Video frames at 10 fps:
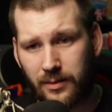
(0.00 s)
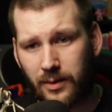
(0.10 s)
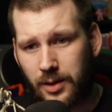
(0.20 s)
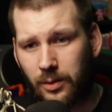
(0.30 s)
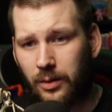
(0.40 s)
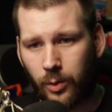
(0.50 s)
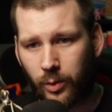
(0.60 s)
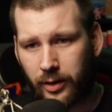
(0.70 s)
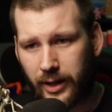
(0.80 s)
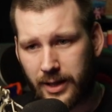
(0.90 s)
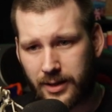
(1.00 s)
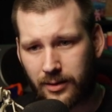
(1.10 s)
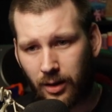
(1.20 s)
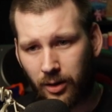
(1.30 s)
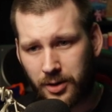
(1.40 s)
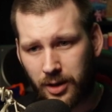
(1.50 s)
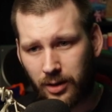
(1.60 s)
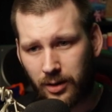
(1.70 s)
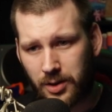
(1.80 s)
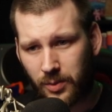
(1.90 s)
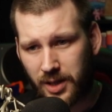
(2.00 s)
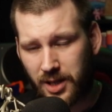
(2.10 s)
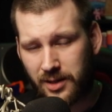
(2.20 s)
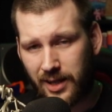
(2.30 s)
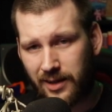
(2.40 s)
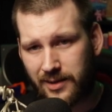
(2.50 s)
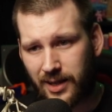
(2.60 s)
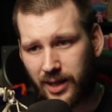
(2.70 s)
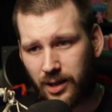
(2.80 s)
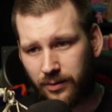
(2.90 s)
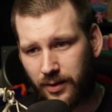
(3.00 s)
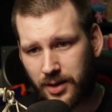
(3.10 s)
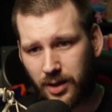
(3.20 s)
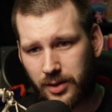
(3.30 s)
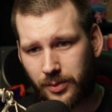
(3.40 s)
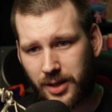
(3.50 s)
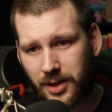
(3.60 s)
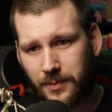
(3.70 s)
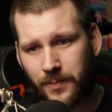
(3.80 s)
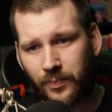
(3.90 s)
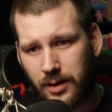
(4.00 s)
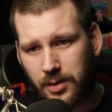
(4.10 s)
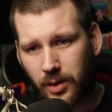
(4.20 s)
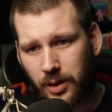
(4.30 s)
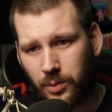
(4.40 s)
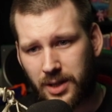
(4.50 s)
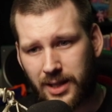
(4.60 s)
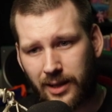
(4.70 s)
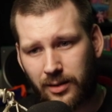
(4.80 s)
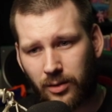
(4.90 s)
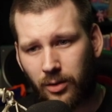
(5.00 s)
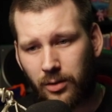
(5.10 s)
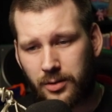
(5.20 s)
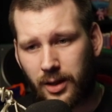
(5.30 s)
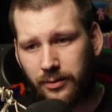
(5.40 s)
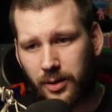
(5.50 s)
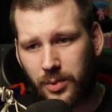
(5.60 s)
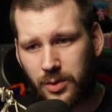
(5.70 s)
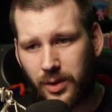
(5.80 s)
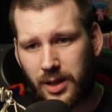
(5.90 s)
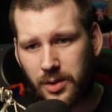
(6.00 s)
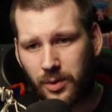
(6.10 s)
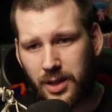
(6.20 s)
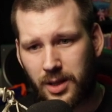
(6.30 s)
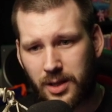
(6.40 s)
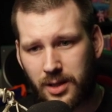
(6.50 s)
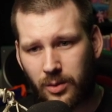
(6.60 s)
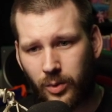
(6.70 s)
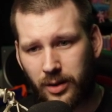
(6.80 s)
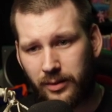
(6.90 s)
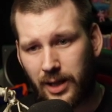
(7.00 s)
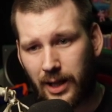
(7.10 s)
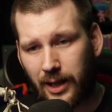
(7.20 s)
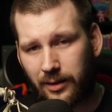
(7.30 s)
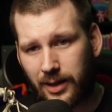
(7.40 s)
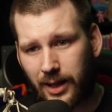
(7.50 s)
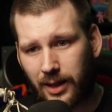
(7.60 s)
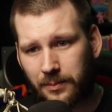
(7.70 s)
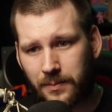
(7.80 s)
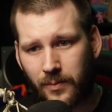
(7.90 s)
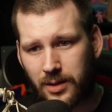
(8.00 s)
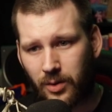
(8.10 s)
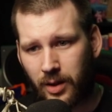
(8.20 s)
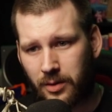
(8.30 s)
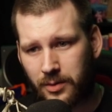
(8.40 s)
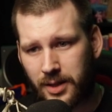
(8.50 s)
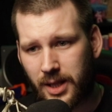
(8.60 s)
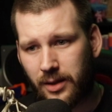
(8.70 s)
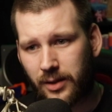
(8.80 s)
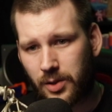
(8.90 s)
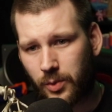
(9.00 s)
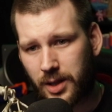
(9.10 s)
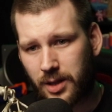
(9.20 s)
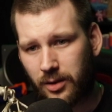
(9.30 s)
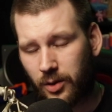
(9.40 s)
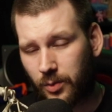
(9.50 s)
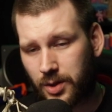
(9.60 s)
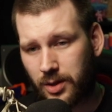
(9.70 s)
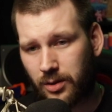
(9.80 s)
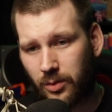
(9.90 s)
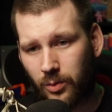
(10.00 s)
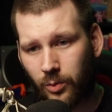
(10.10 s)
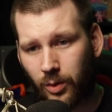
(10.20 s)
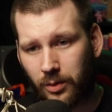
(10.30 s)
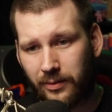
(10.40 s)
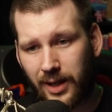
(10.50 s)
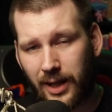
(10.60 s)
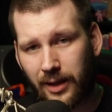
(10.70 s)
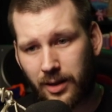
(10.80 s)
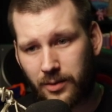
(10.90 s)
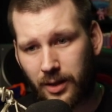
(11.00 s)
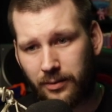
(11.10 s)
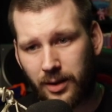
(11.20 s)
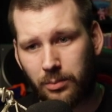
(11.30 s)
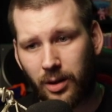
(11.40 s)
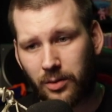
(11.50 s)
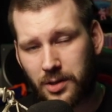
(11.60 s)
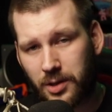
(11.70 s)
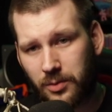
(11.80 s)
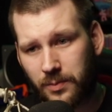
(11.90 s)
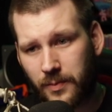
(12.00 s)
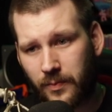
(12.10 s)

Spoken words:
So we create logical switches inside a physical switch, so that we send all traffic between the switches with a VLAN tag, so that the receiving switch knows what VLAN the traffic belongs to,